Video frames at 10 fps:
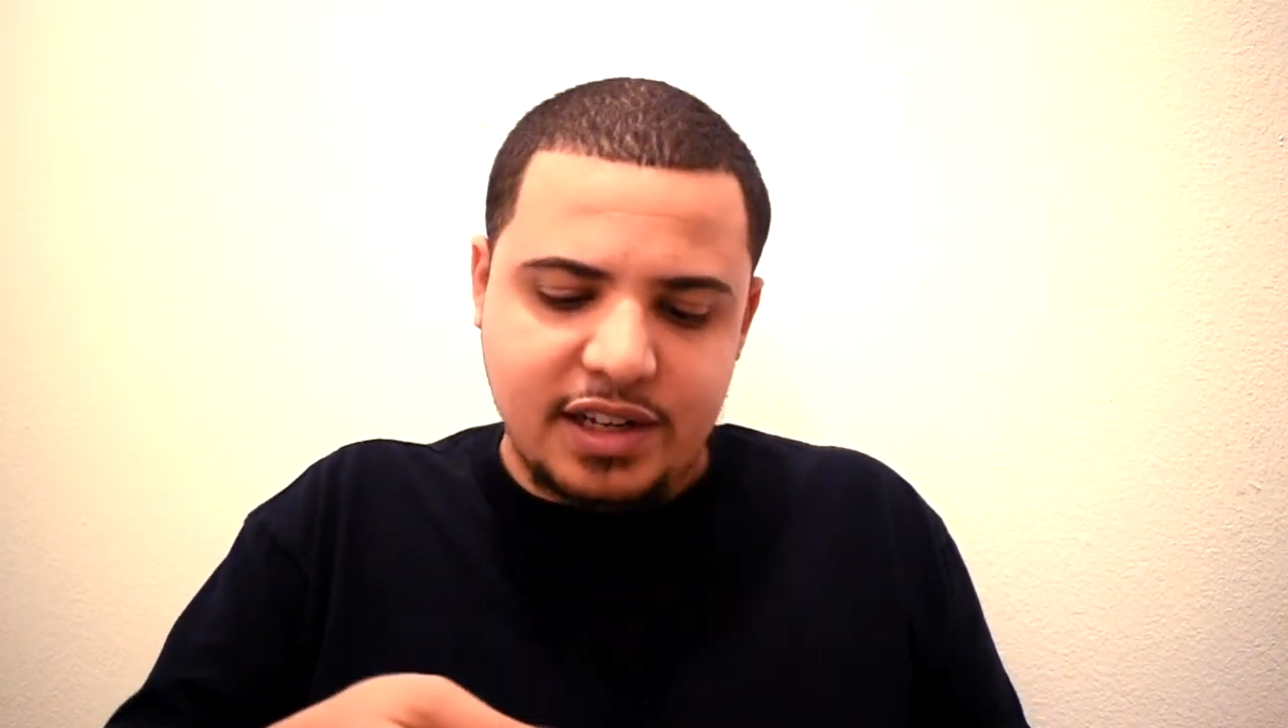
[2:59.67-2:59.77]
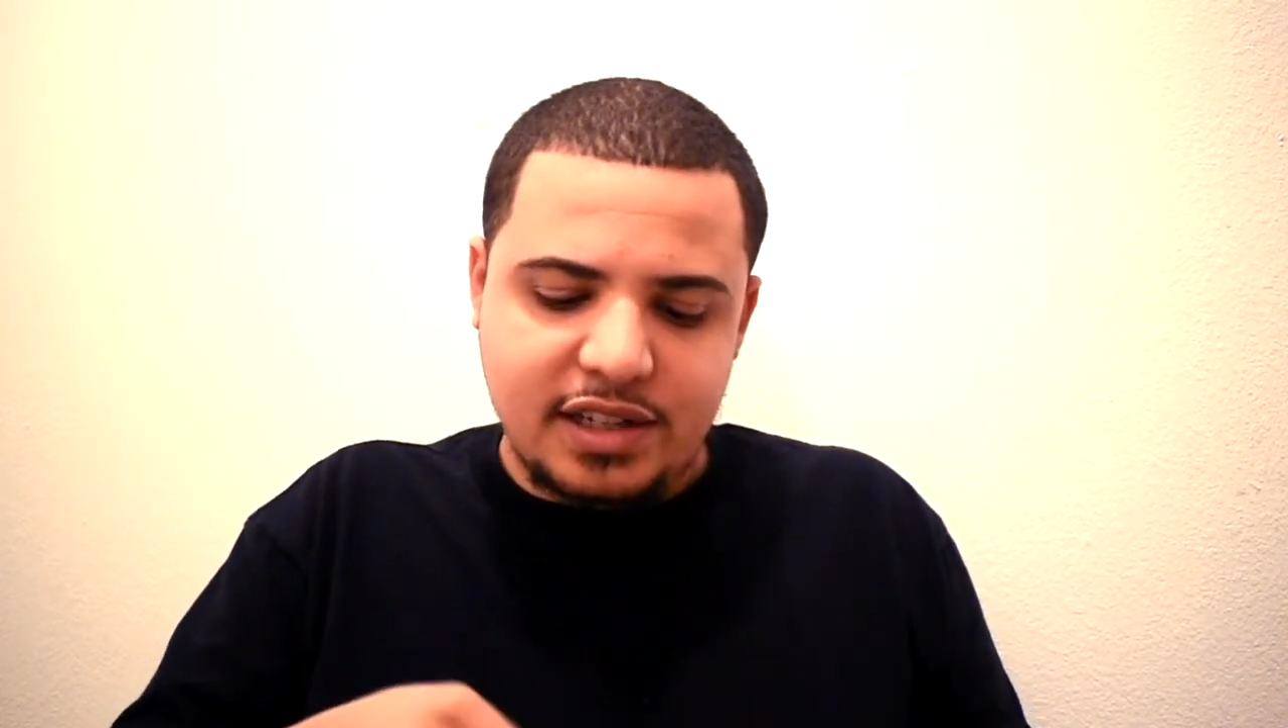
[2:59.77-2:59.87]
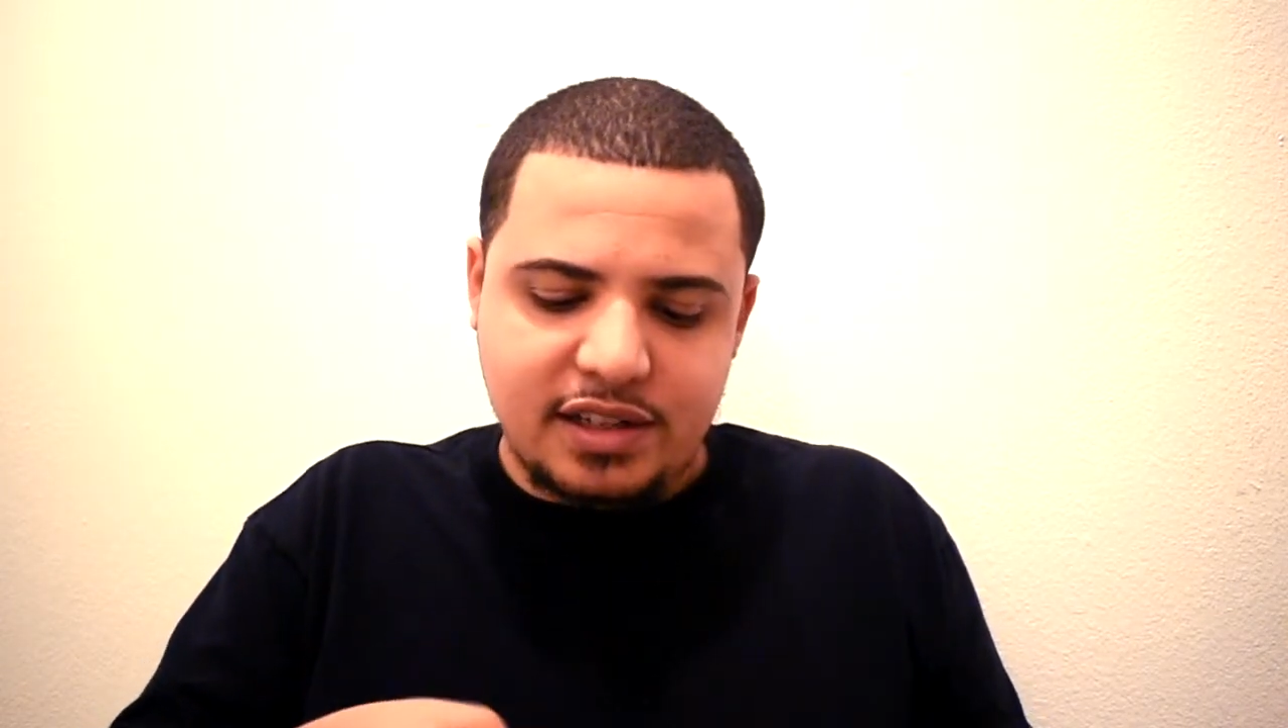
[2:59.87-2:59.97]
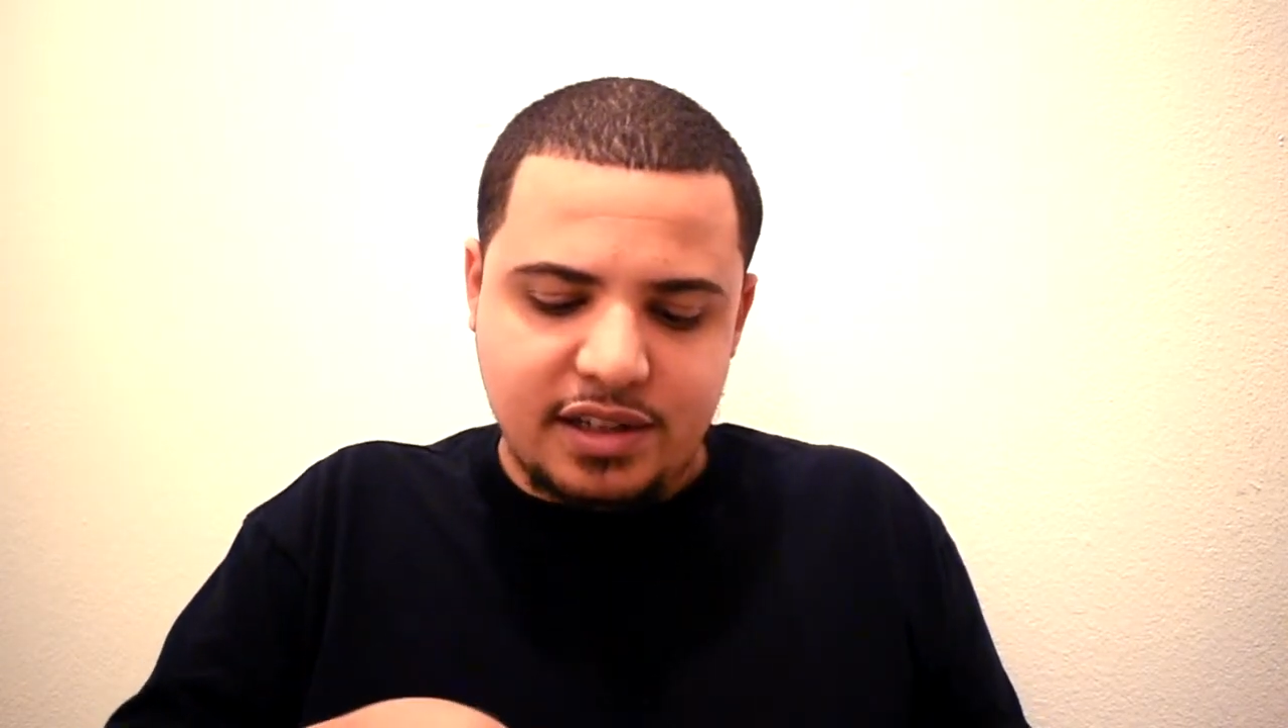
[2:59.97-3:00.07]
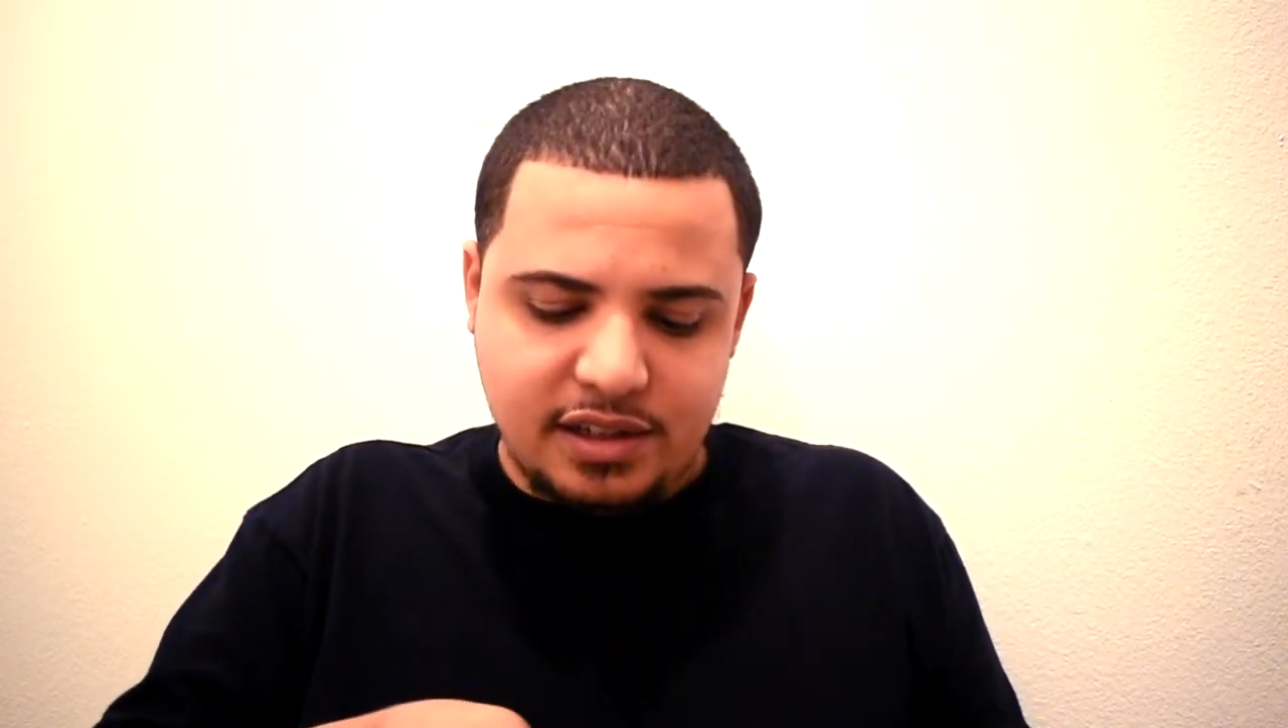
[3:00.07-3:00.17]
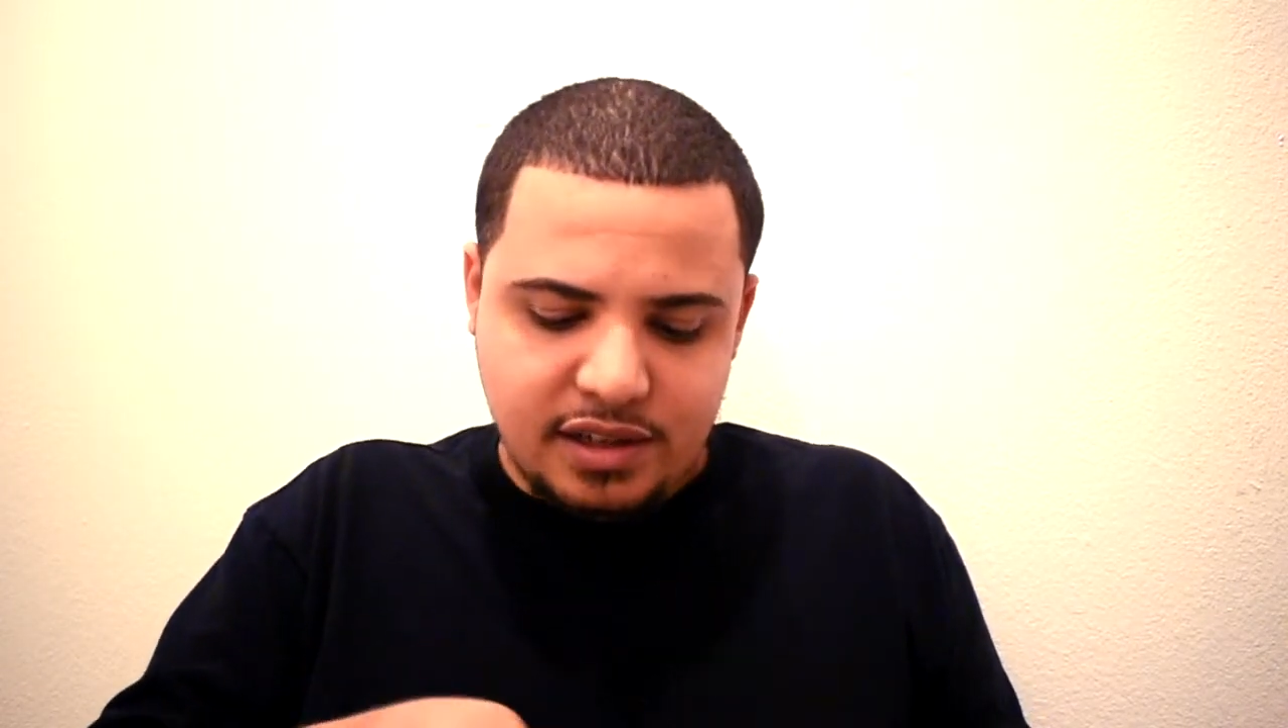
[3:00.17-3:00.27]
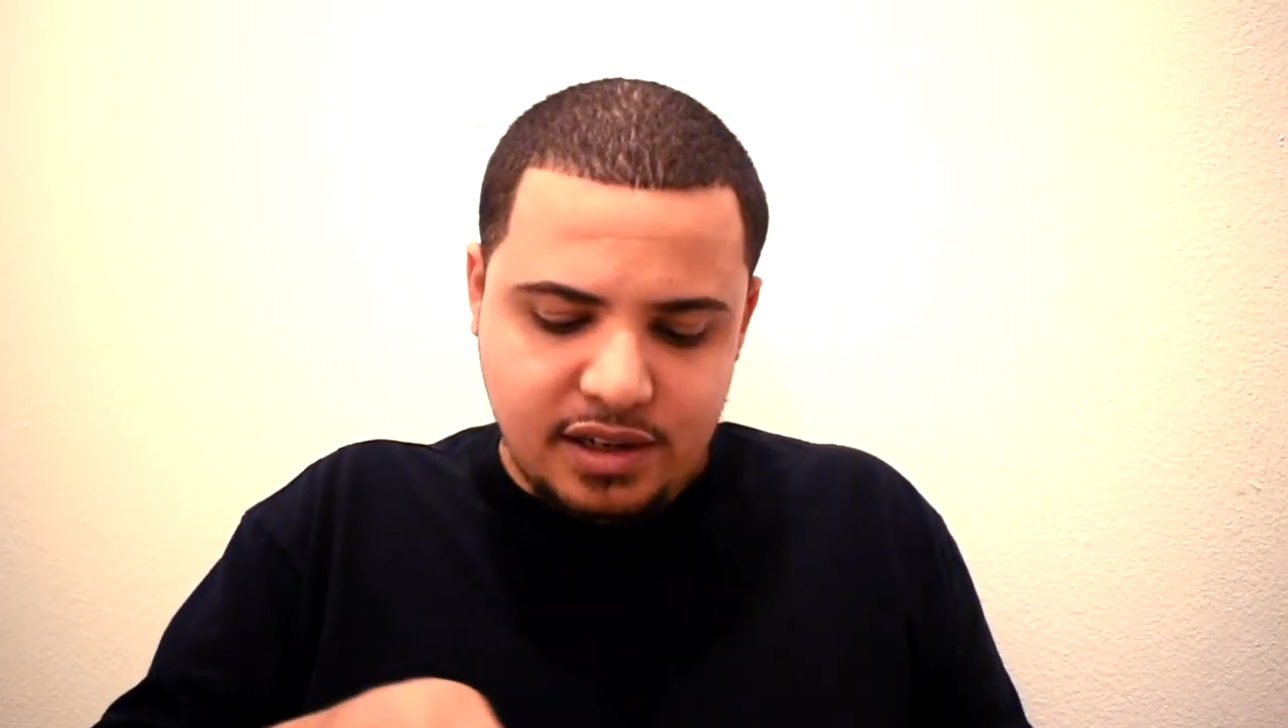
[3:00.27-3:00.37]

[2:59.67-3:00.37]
That's